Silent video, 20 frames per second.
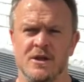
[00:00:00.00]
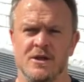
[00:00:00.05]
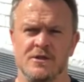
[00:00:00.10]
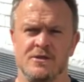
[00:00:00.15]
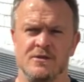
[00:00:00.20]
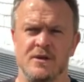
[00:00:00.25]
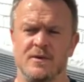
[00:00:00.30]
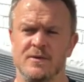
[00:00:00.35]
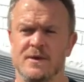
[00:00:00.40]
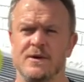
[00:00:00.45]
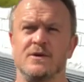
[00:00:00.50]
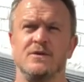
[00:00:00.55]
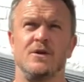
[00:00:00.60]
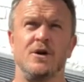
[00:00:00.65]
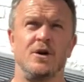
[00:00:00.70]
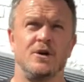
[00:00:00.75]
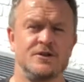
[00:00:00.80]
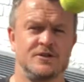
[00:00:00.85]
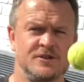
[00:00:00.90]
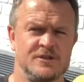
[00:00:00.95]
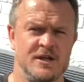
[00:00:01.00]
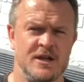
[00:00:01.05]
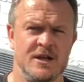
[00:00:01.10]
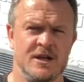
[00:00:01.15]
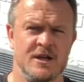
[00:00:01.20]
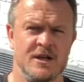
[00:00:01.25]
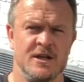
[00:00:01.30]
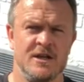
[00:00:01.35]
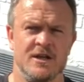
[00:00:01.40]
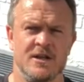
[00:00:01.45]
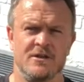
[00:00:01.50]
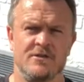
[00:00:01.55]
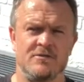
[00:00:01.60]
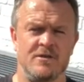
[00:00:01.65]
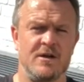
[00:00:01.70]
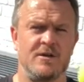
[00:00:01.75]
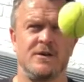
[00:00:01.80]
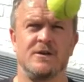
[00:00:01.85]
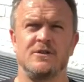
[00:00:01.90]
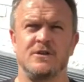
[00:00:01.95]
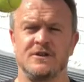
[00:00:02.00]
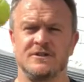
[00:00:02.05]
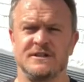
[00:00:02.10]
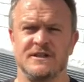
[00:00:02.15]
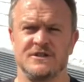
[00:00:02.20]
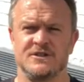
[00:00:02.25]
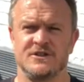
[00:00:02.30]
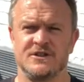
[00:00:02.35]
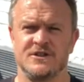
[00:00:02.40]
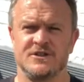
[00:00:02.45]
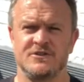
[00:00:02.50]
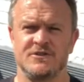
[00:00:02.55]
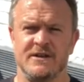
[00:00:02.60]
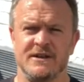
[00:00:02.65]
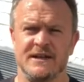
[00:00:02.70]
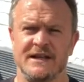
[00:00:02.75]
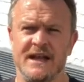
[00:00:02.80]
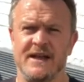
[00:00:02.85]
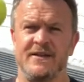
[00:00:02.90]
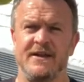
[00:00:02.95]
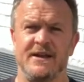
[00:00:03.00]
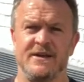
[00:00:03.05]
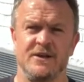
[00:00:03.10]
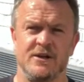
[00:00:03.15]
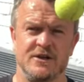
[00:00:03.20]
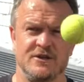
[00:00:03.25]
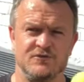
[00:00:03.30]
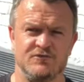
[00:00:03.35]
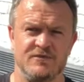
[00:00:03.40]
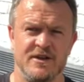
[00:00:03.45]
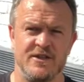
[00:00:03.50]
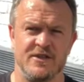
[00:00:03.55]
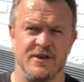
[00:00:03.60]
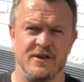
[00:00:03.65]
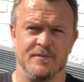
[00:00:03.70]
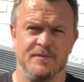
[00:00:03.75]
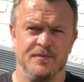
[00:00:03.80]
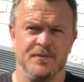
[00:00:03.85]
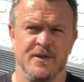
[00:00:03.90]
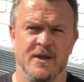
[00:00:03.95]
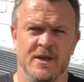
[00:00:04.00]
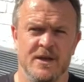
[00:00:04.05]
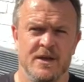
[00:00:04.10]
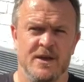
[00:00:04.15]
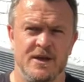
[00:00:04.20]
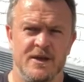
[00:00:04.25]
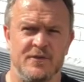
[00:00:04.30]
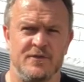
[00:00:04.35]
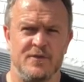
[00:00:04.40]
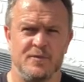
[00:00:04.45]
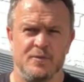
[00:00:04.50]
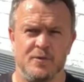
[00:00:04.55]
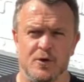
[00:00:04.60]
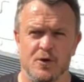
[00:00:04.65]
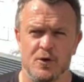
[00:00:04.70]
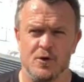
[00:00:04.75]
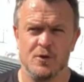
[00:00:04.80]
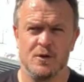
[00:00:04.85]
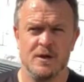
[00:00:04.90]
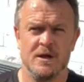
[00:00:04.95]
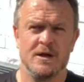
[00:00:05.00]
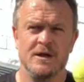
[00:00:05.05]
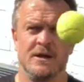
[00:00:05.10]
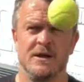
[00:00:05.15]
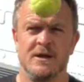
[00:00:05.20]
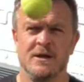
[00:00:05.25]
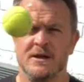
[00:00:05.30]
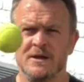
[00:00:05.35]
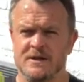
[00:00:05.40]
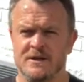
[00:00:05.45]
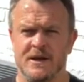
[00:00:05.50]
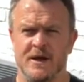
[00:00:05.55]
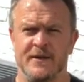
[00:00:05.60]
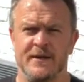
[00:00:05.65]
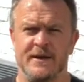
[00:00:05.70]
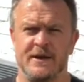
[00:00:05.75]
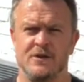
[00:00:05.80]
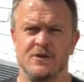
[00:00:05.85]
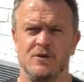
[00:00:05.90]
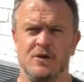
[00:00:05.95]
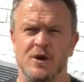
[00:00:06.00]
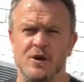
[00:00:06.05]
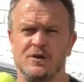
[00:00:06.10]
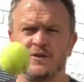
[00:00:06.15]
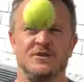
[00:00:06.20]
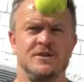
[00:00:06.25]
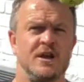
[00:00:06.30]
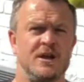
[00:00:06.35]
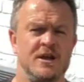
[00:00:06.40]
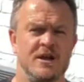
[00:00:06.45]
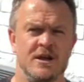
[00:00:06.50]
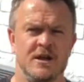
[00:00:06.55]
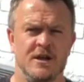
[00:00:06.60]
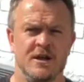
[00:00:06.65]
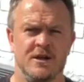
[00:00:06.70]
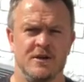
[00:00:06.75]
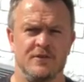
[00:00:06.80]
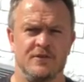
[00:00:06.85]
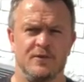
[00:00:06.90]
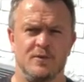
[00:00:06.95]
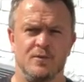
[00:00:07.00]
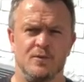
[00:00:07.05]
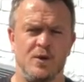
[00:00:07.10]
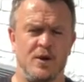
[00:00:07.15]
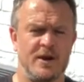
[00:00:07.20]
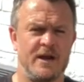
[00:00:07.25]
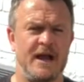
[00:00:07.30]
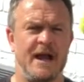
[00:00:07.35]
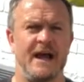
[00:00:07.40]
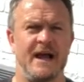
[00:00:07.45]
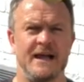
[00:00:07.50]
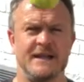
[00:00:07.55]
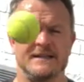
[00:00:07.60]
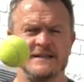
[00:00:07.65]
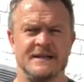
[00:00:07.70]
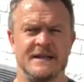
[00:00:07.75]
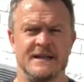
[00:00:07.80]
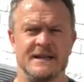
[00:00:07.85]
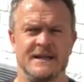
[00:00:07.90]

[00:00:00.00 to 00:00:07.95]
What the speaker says: throw across, throw across. It's just trying to get that nice rhythm of the ball going across from one hand